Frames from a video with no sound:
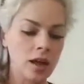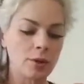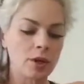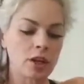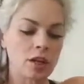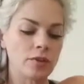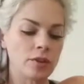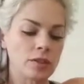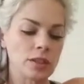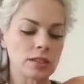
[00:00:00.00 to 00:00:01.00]
I'm going to cut a
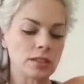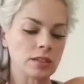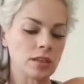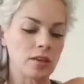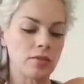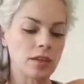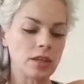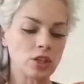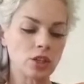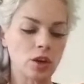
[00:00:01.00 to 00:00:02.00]
few slices off
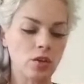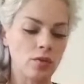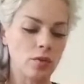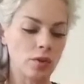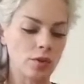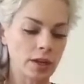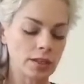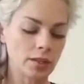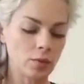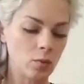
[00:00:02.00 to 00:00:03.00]
each loaf while they're
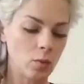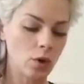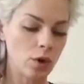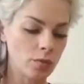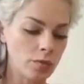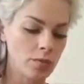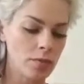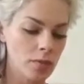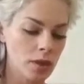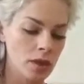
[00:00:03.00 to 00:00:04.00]
nice and warm.
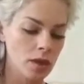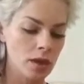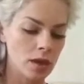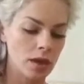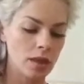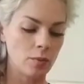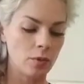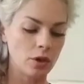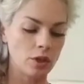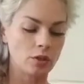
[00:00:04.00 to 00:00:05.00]
And then
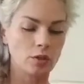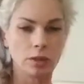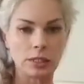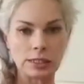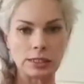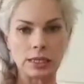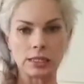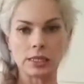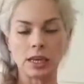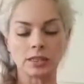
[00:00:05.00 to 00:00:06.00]
we're going to do a blind
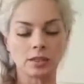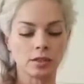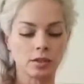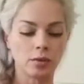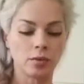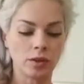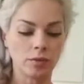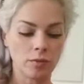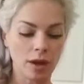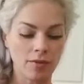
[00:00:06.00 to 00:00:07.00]
taste test
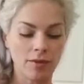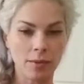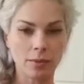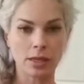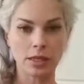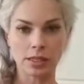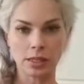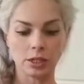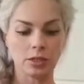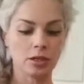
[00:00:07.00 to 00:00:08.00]
with my family that's
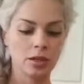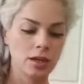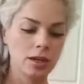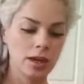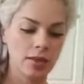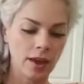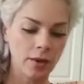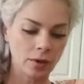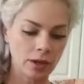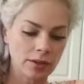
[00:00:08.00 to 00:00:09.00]
here. And
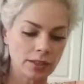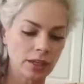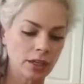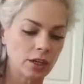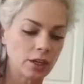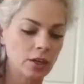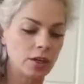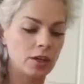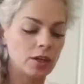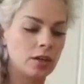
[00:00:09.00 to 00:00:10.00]
that will give us a
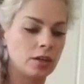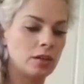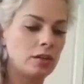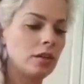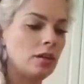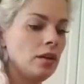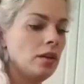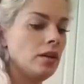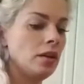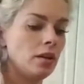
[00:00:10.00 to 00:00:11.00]
good
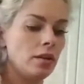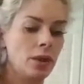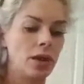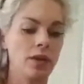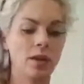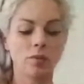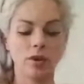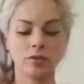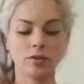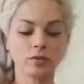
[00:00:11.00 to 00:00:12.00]
amount. That
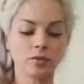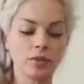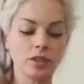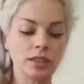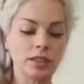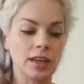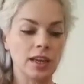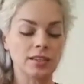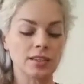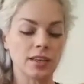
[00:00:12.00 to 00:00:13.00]
bread feels really
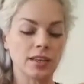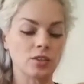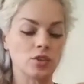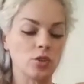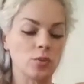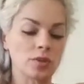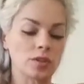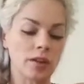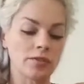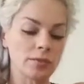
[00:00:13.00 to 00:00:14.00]
nice. It's like super
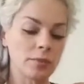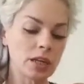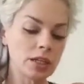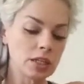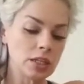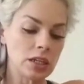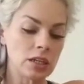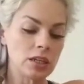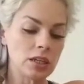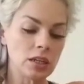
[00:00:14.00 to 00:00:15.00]
soft, spongy.